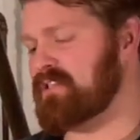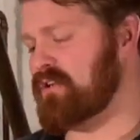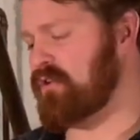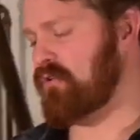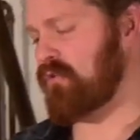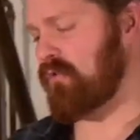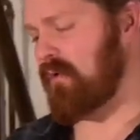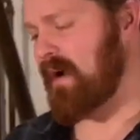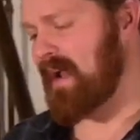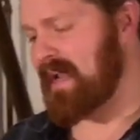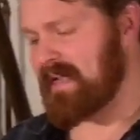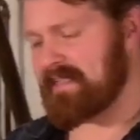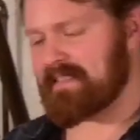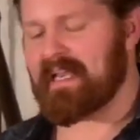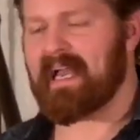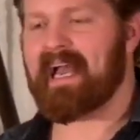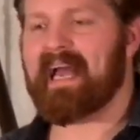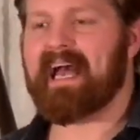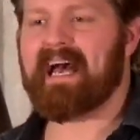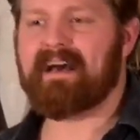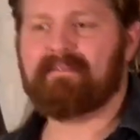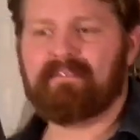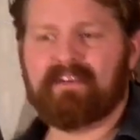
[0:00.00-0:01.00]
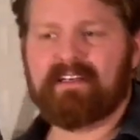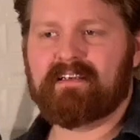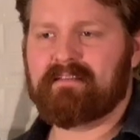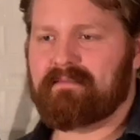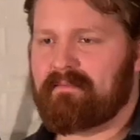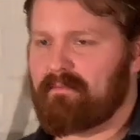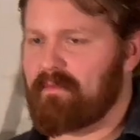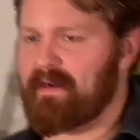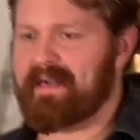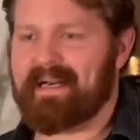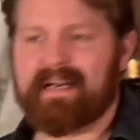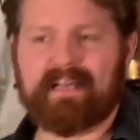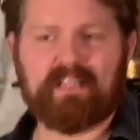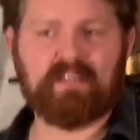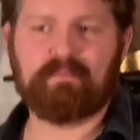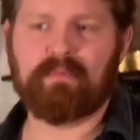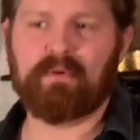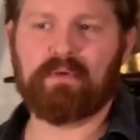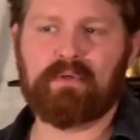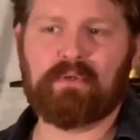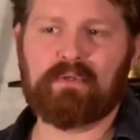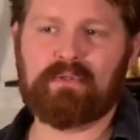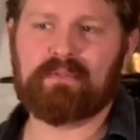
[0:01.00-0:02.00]
It's great to have it right out of
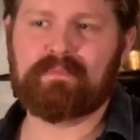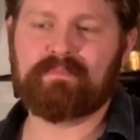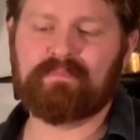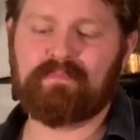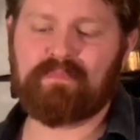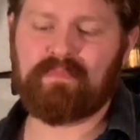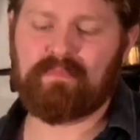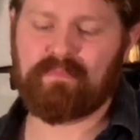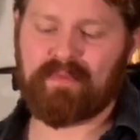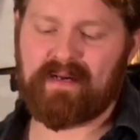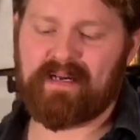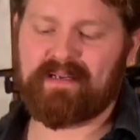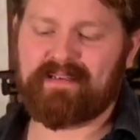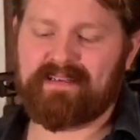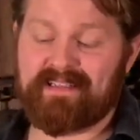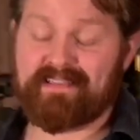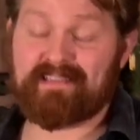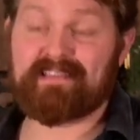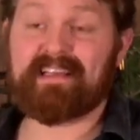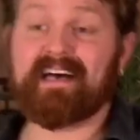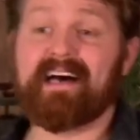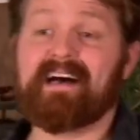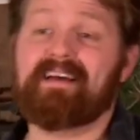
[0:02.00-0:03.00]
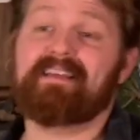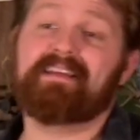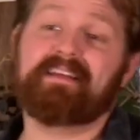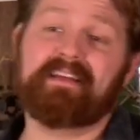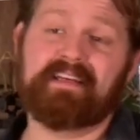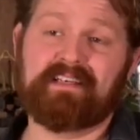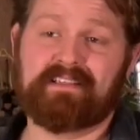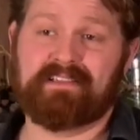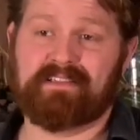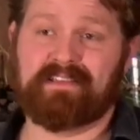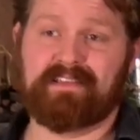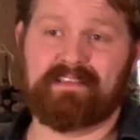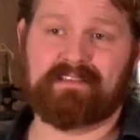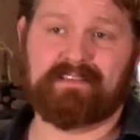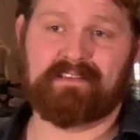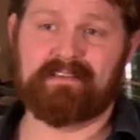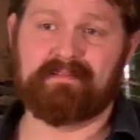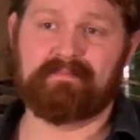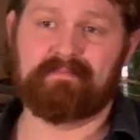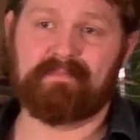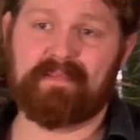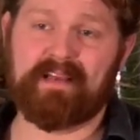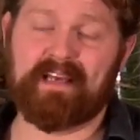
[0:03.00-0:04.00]
the bowl, but it's the holiday
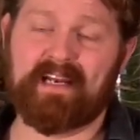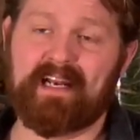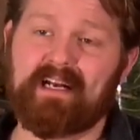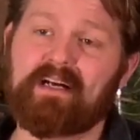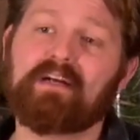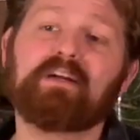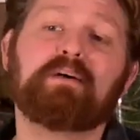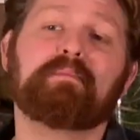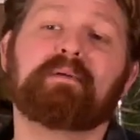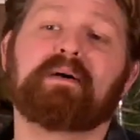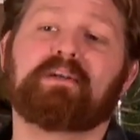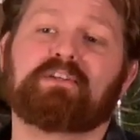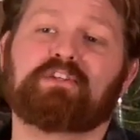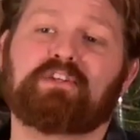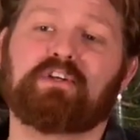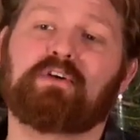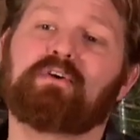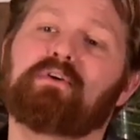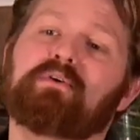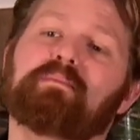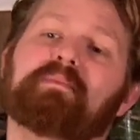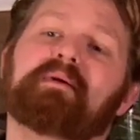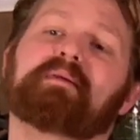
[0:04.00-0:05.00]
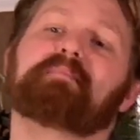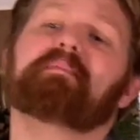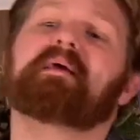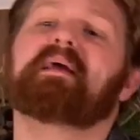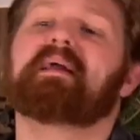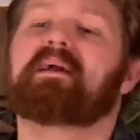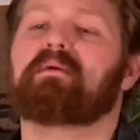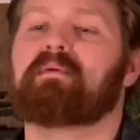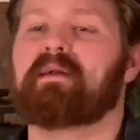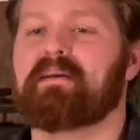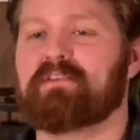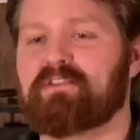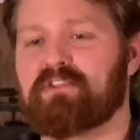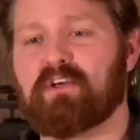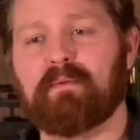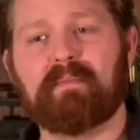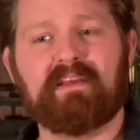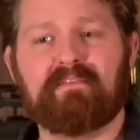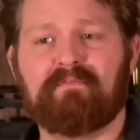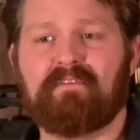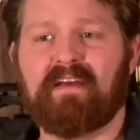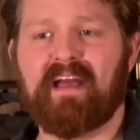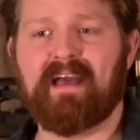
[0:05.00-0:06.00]
season. And I don't know about you, but being around
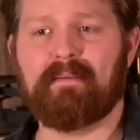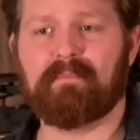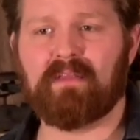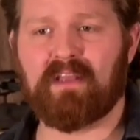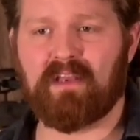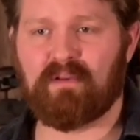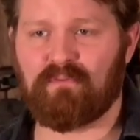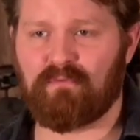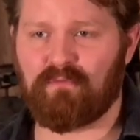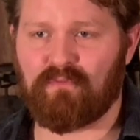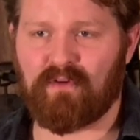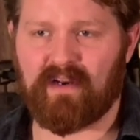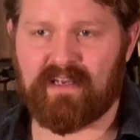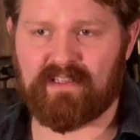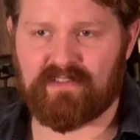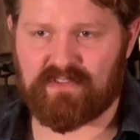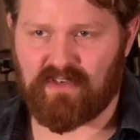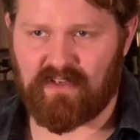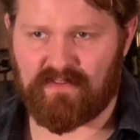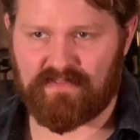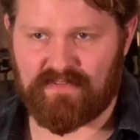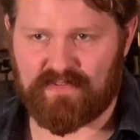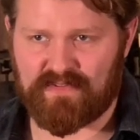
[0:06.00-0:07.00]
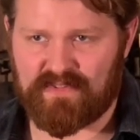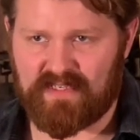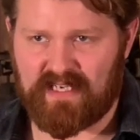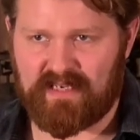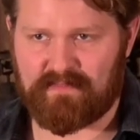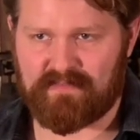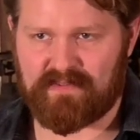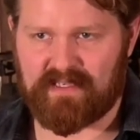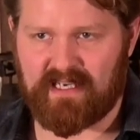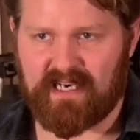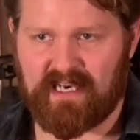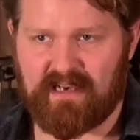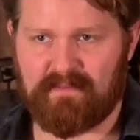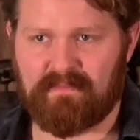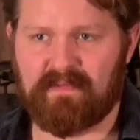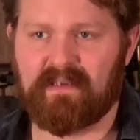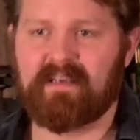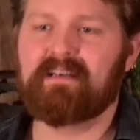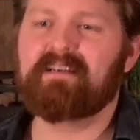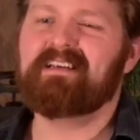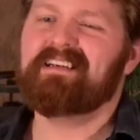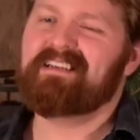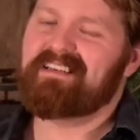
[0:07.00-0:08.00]
so many family and friends all at the same
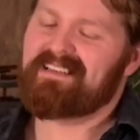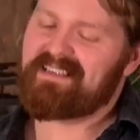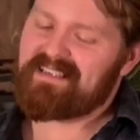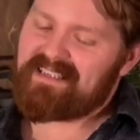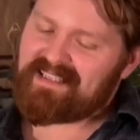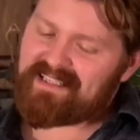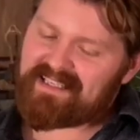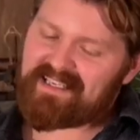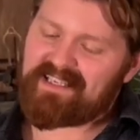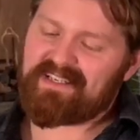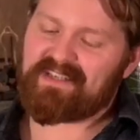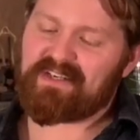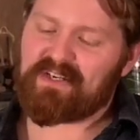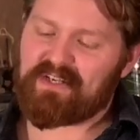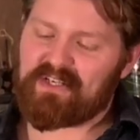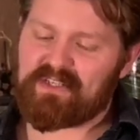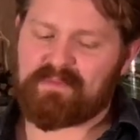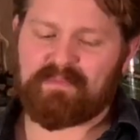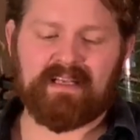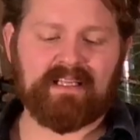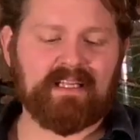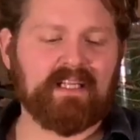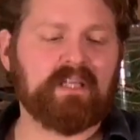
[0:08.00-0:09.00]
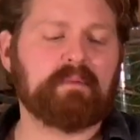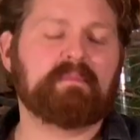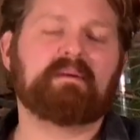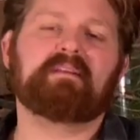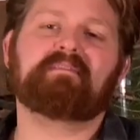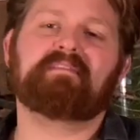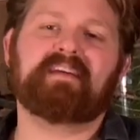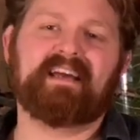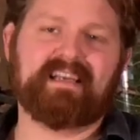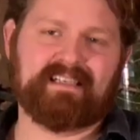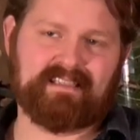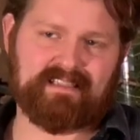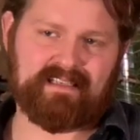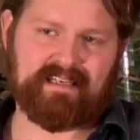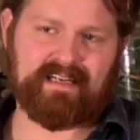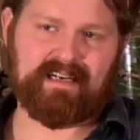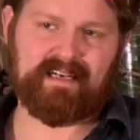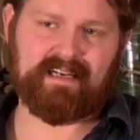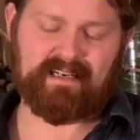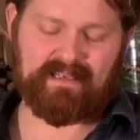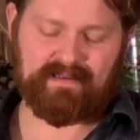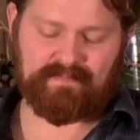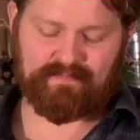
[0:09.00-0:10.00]
time can cause me a little bit of
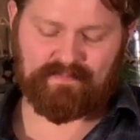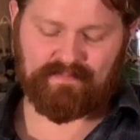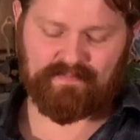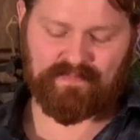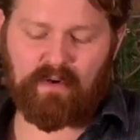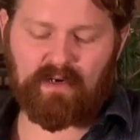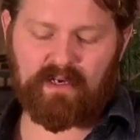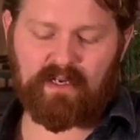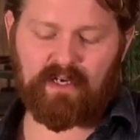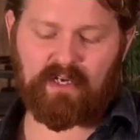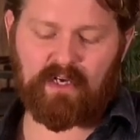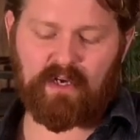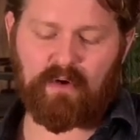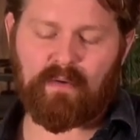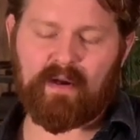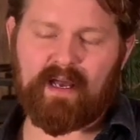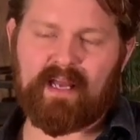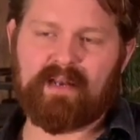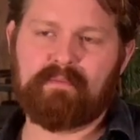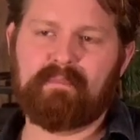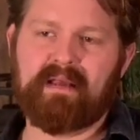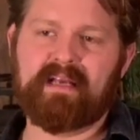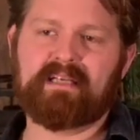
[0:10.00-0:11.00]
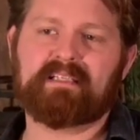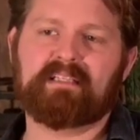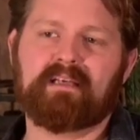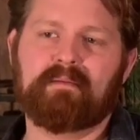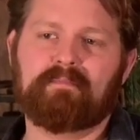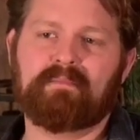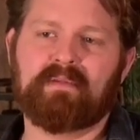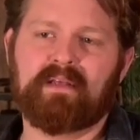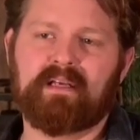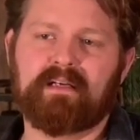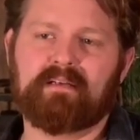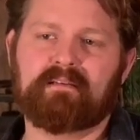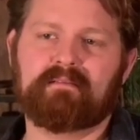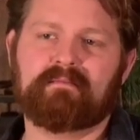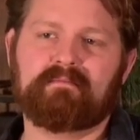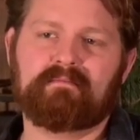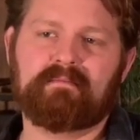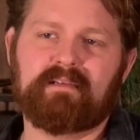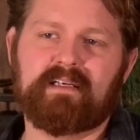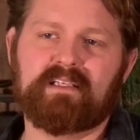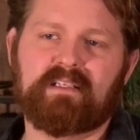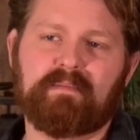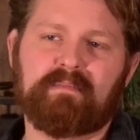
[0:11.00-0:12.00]
anxiety. We're gonna go ahead and make something
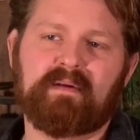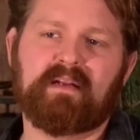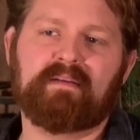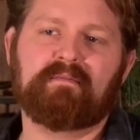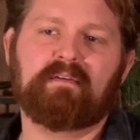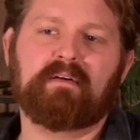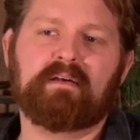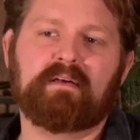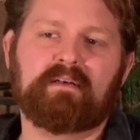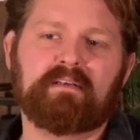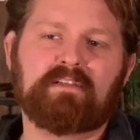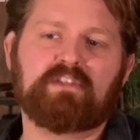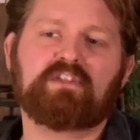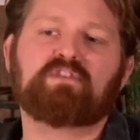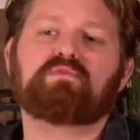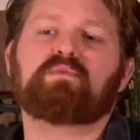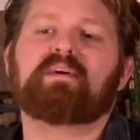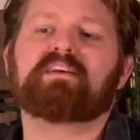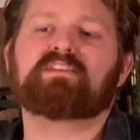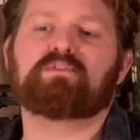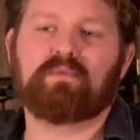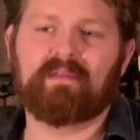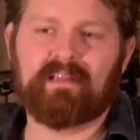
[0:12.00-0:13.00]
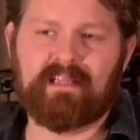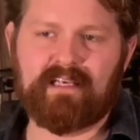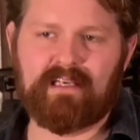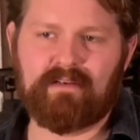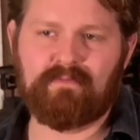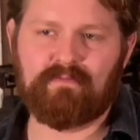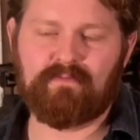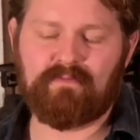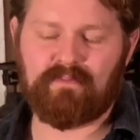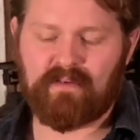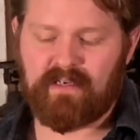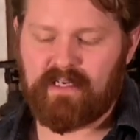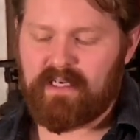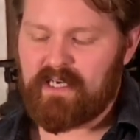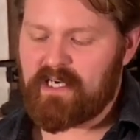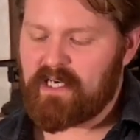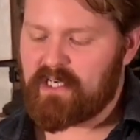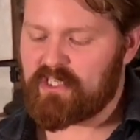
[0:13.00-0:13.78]
as a bit of a stress relief.